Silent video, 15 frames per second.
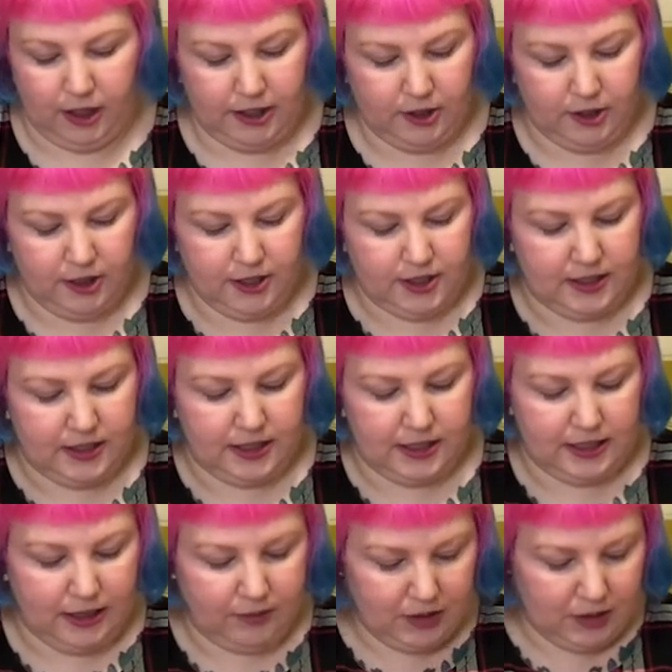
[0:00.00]
I noticed is
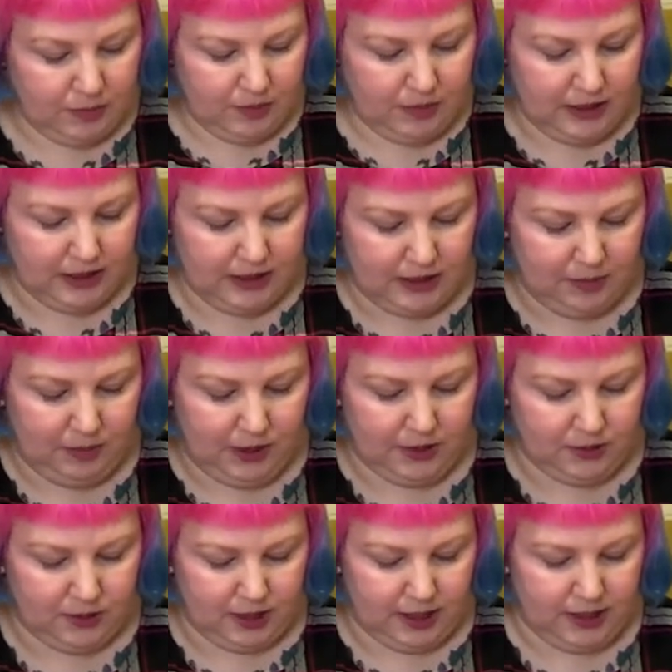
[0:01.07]
there's definitely some
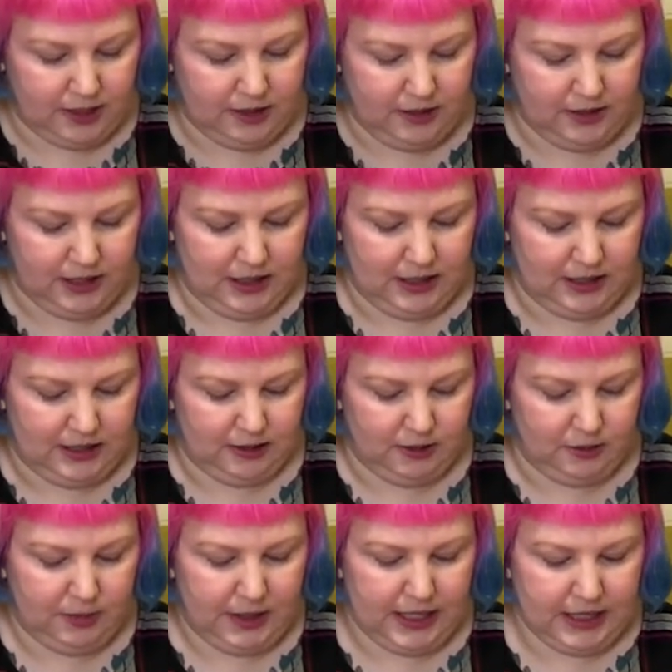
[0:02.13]
puzzle dust because this
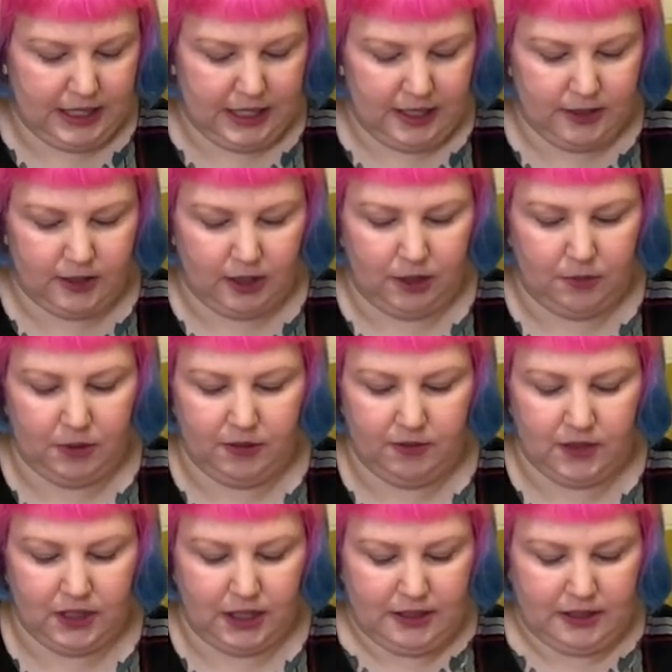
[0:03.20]
little piece here's got a bit
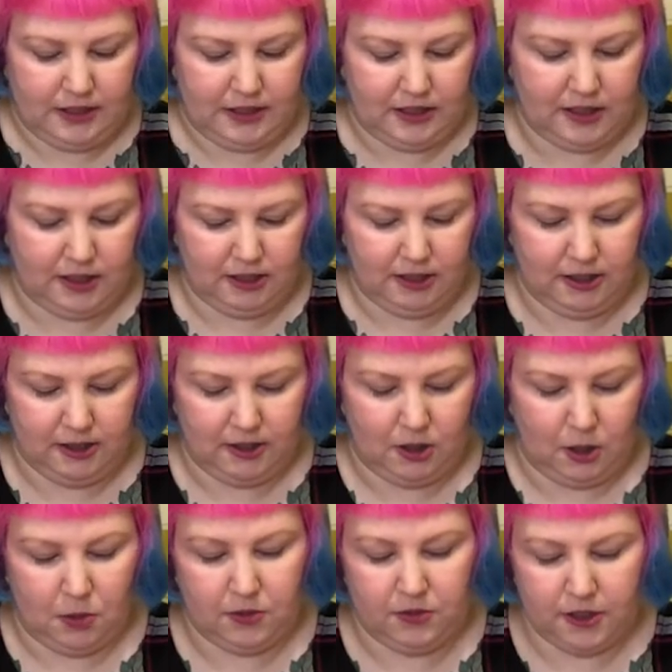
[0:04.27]
of dust stuck to the
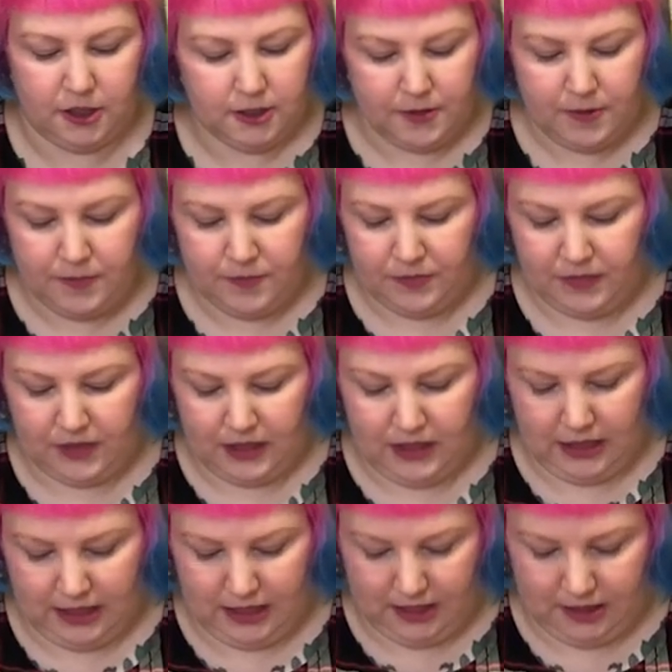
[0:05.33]
top of it.
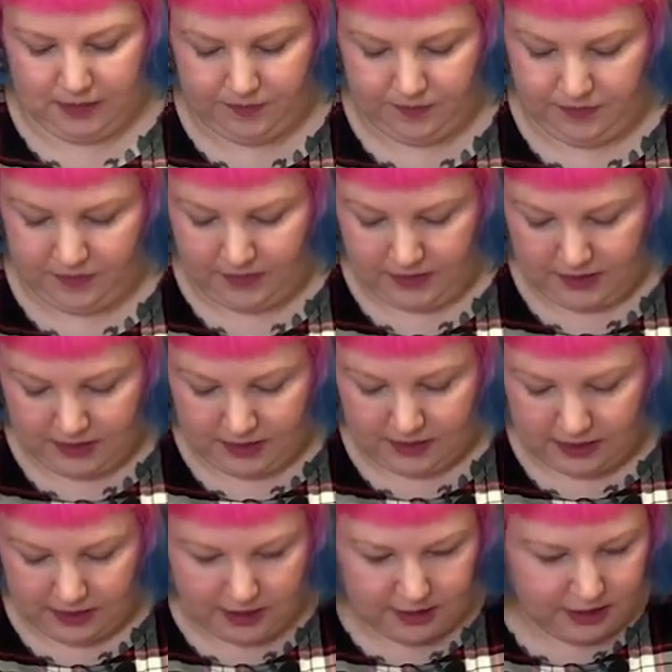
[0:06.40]
And
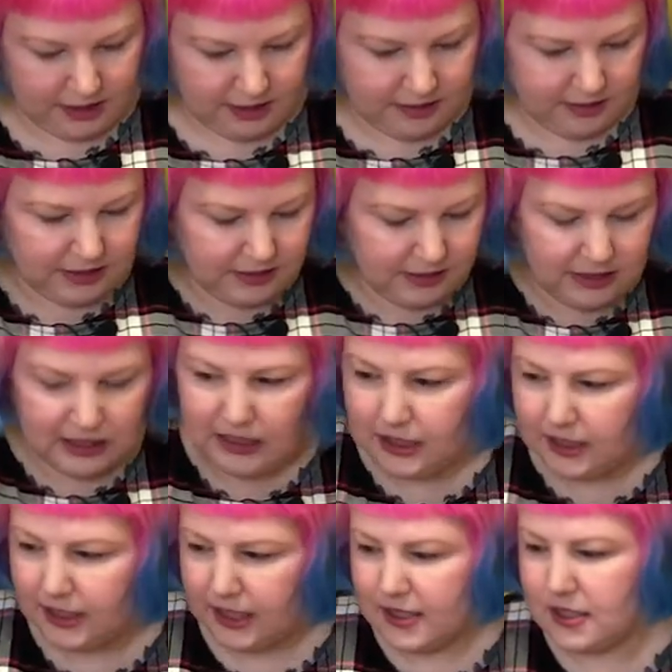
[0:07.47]
I
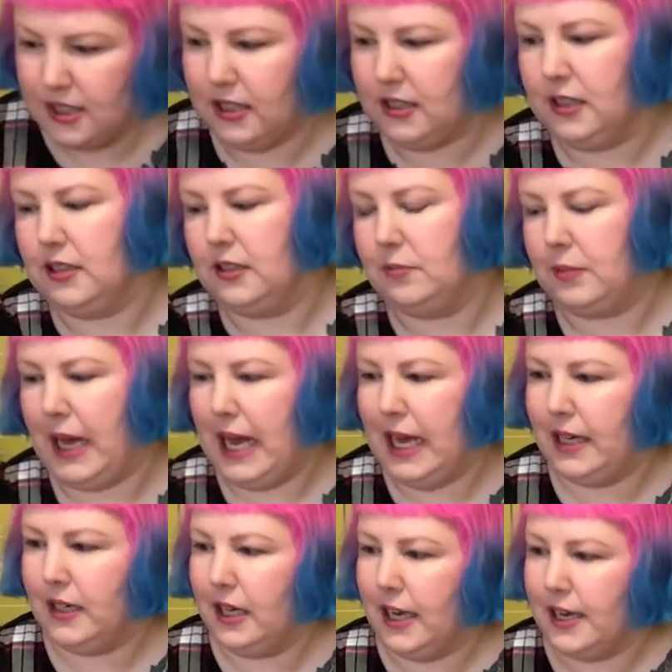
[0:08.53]
guess like the
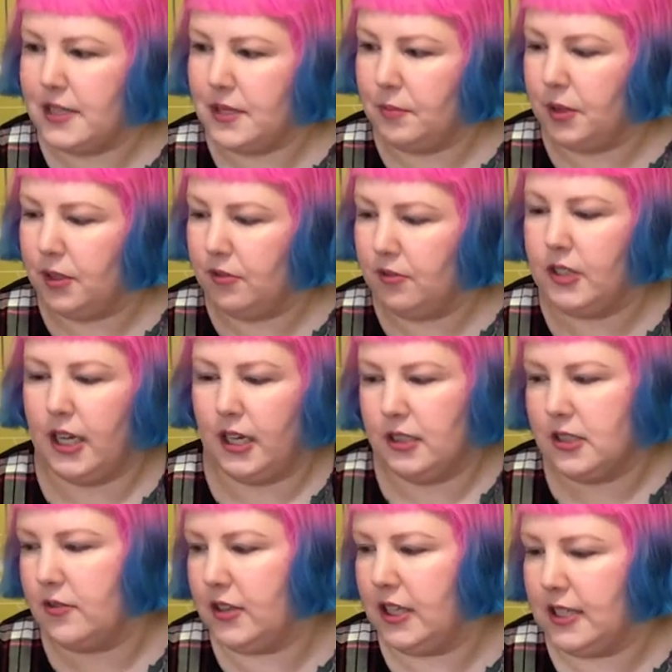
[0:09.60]
bag has a bit of, yeah,
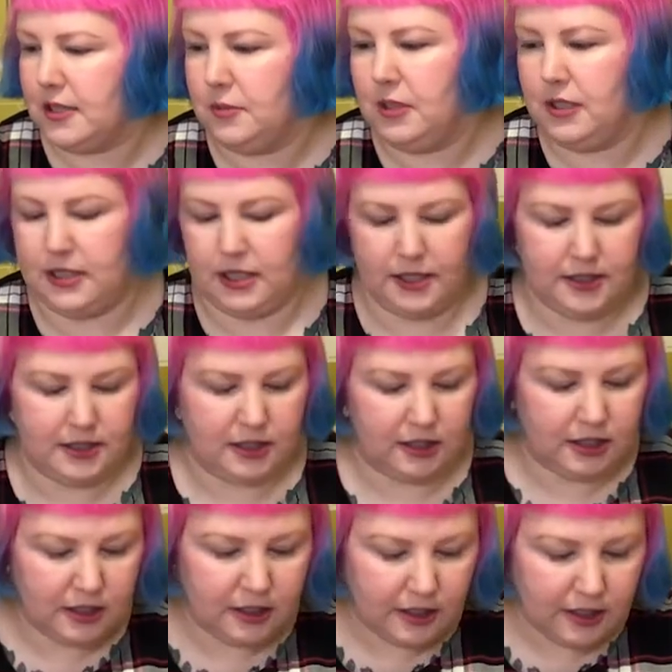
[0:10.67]
definitely has a bit of dust
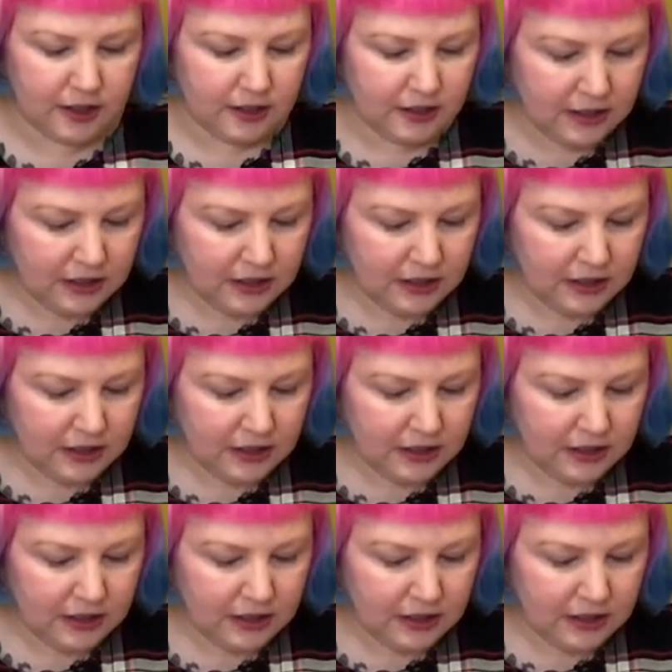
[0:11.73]
stuck in there.